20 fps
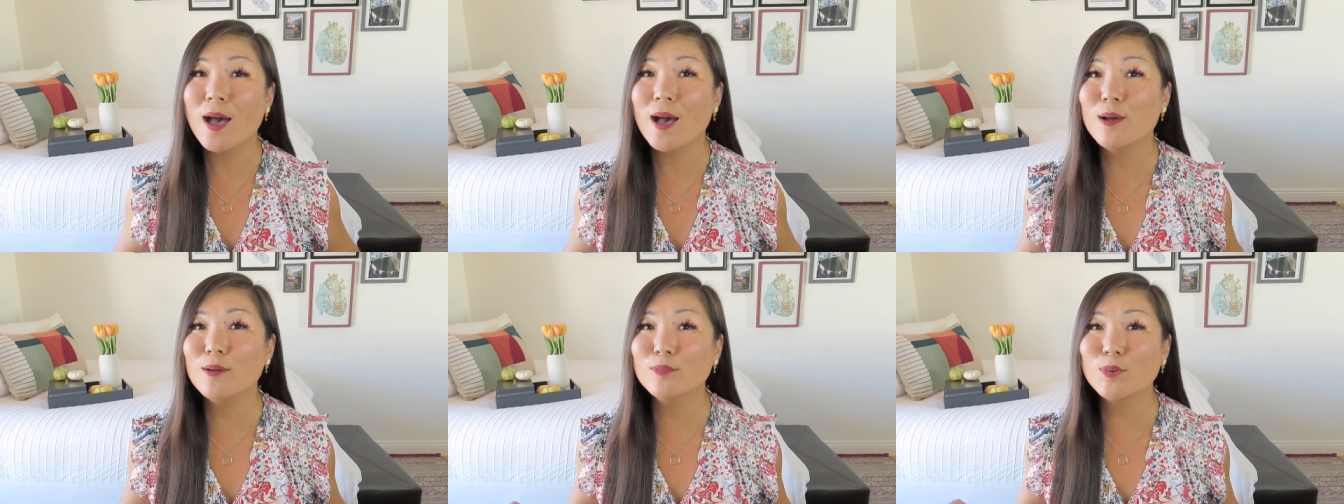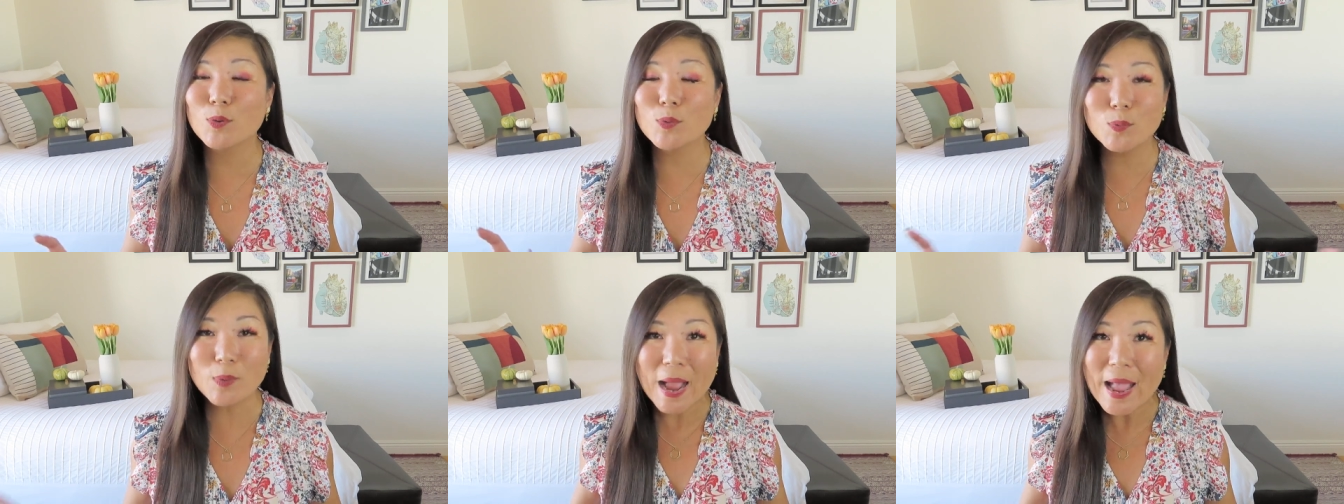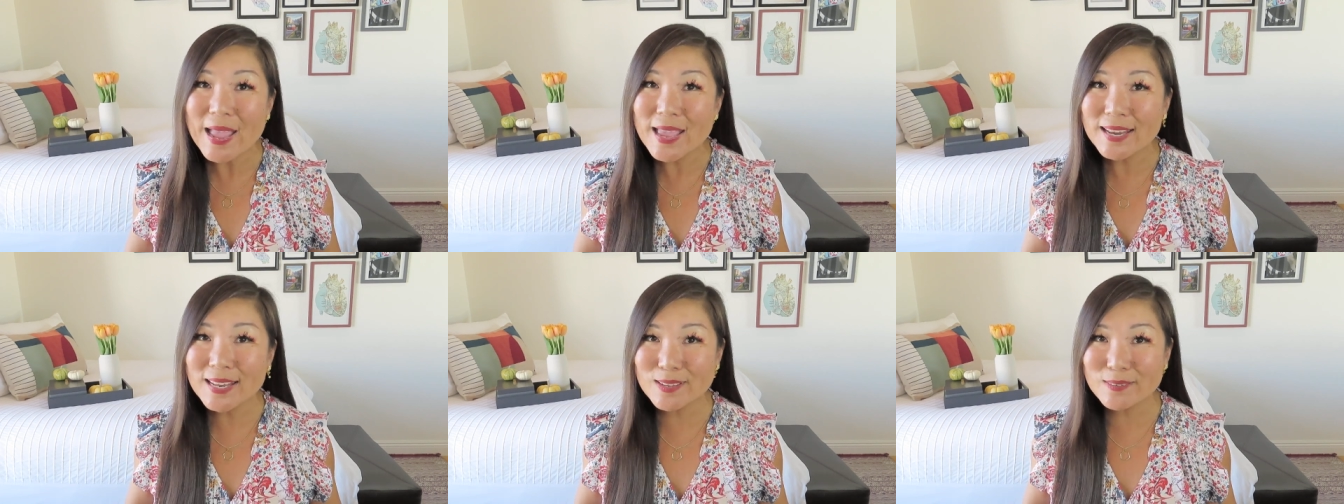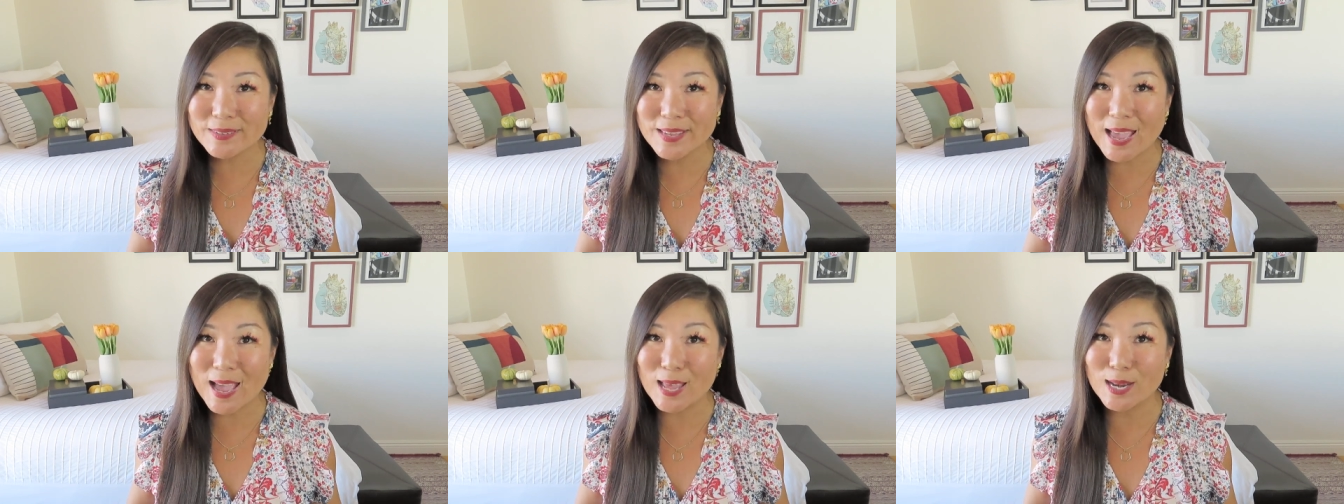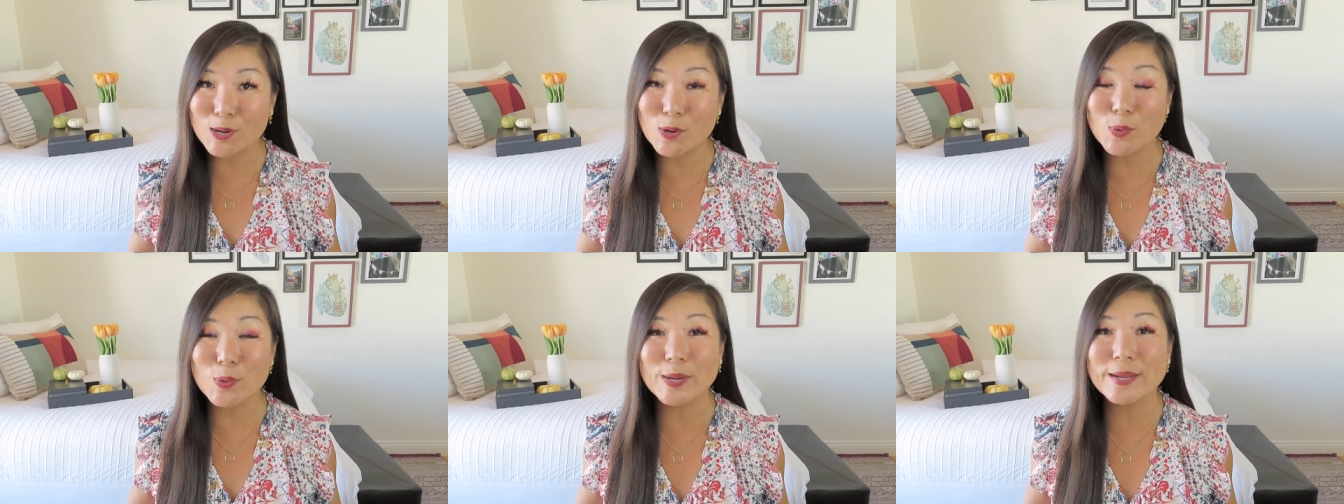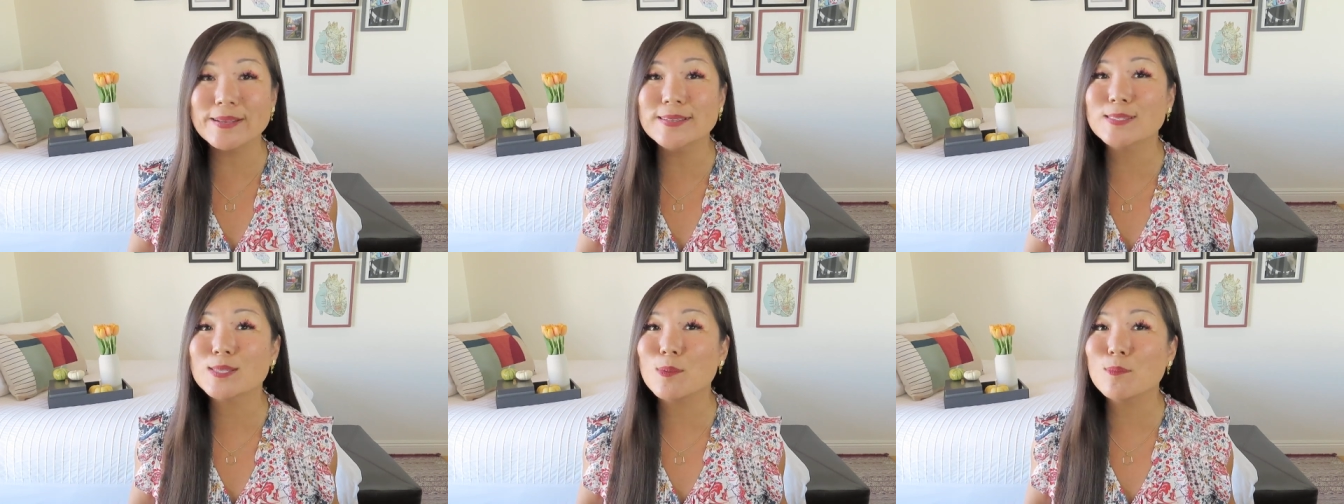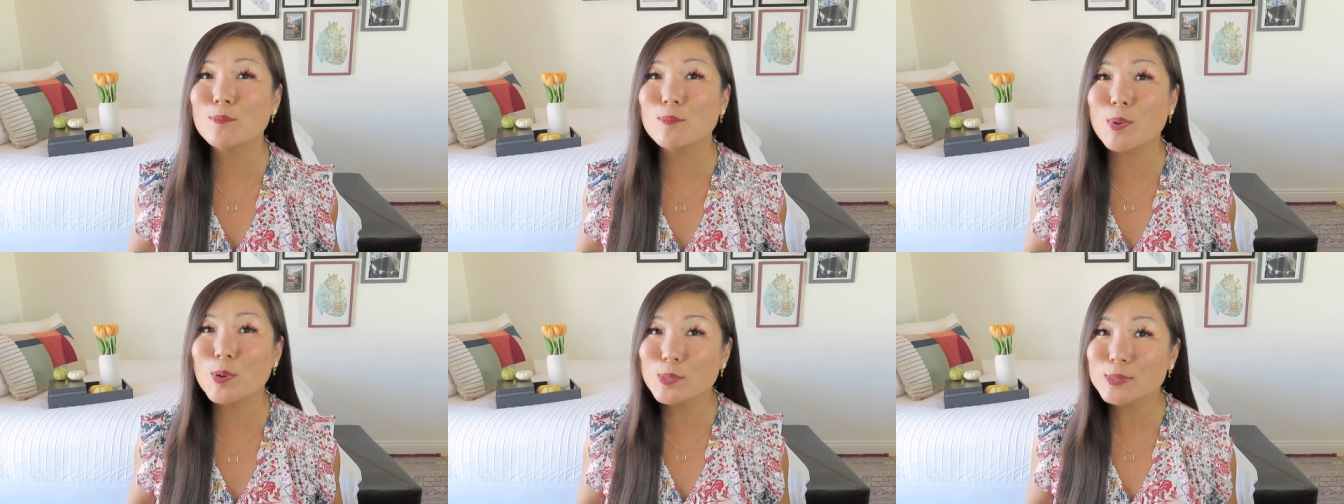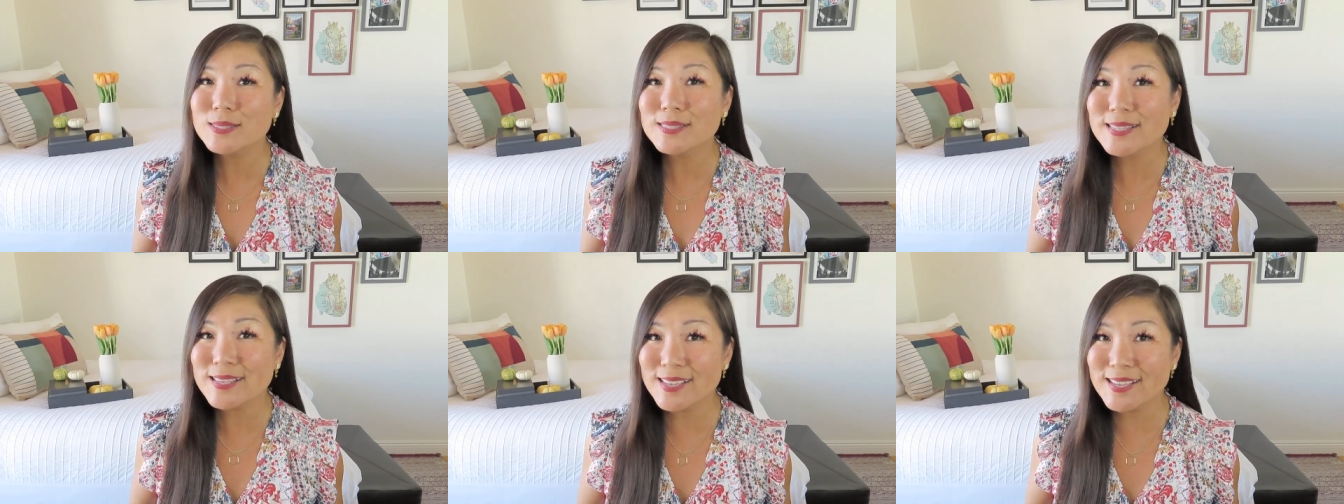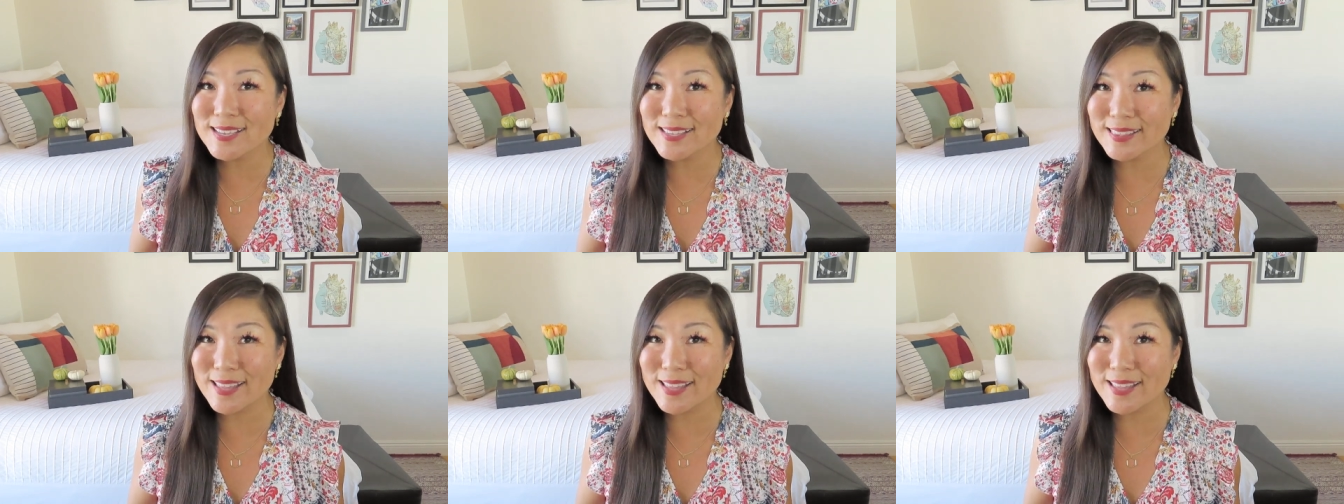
A variety of categories, mostly